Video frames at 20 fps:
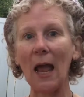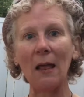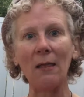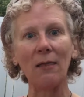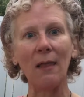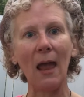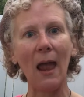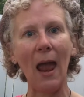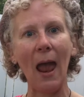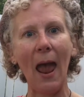
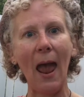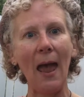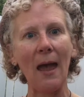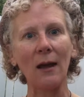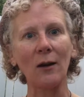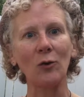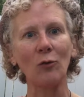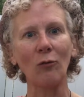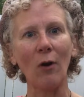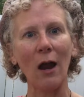and they
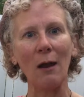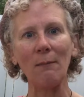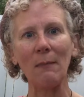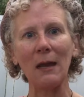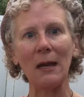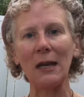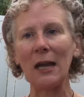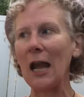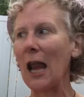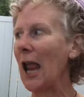had
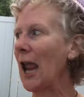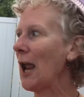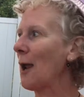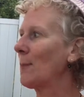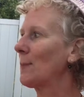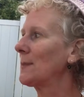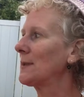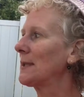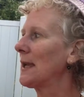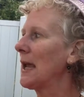rhyming
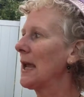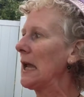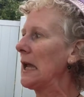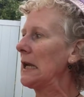names,